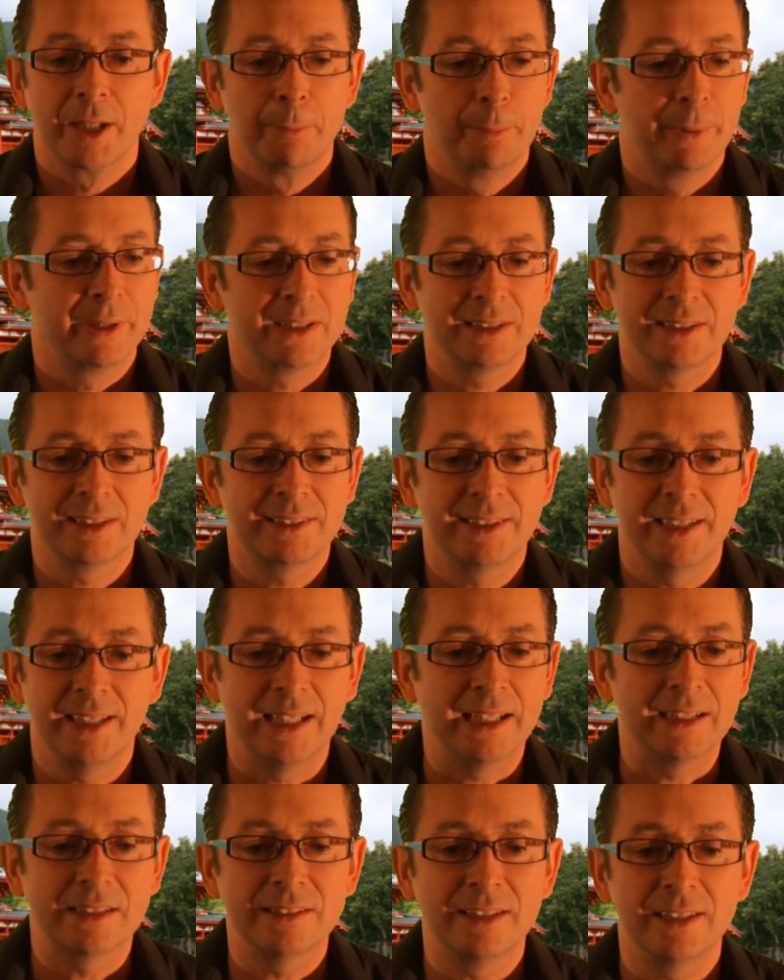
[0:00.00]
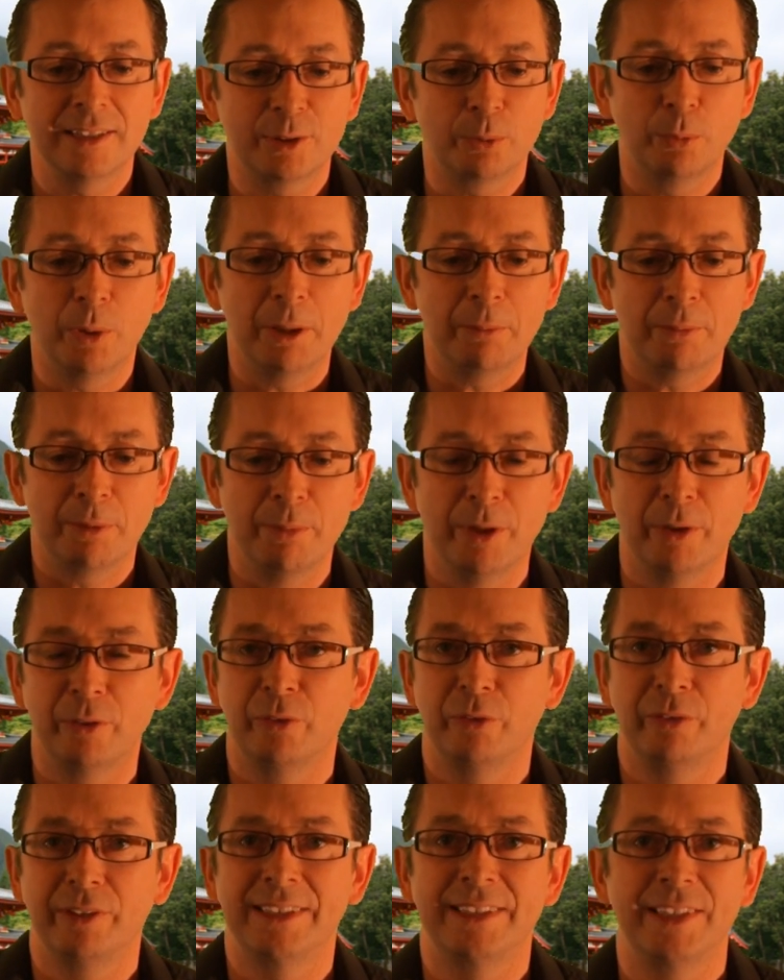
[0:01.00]
But as I say, it's not to wipe them out
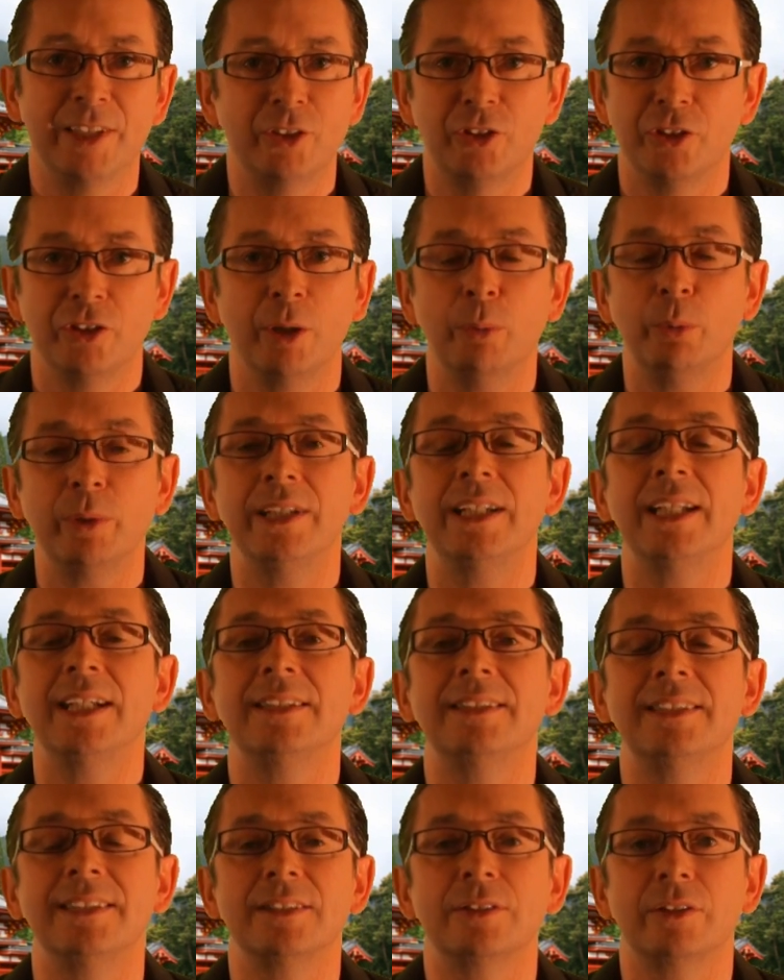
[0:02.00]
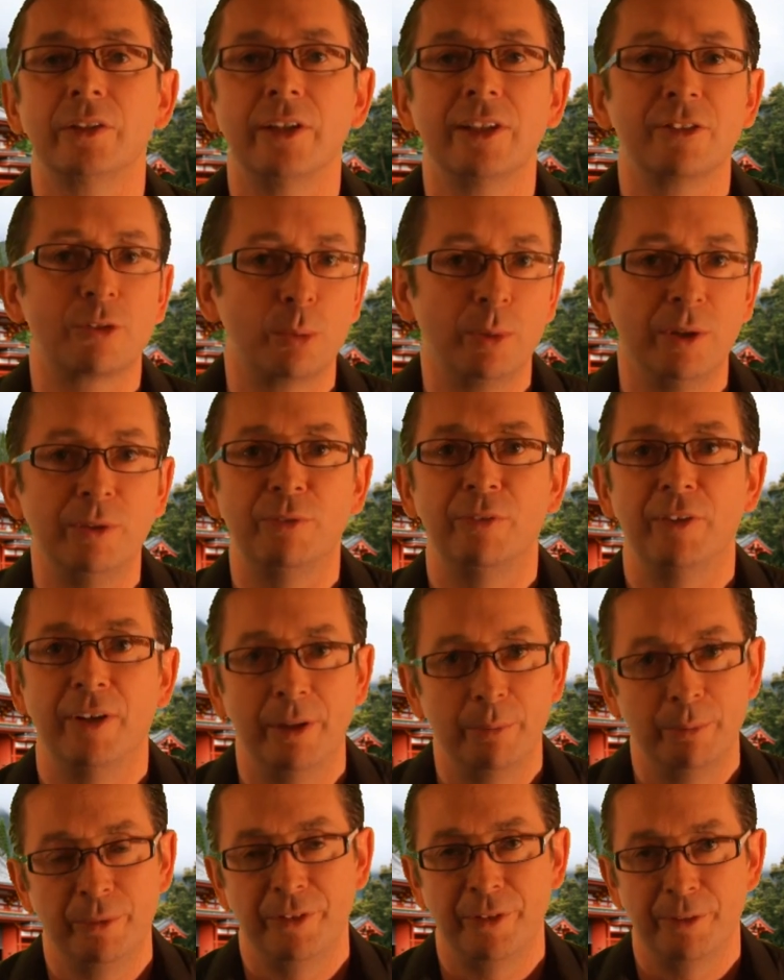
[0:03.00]
of extinction. They wouldn't exist unless we
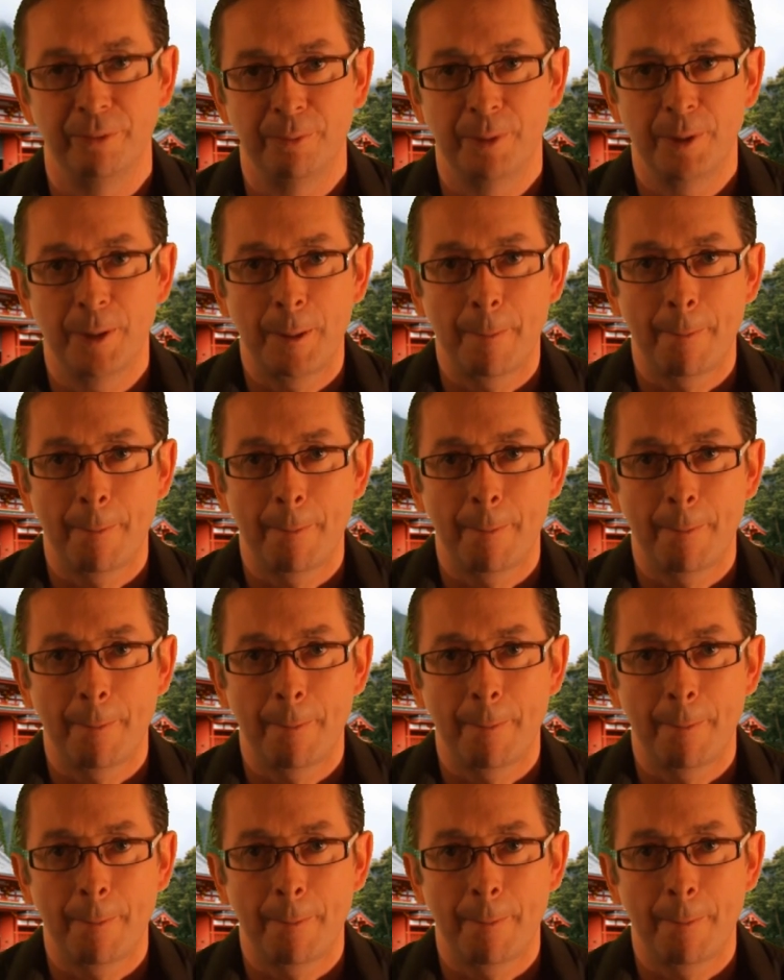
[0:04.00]
farmed them.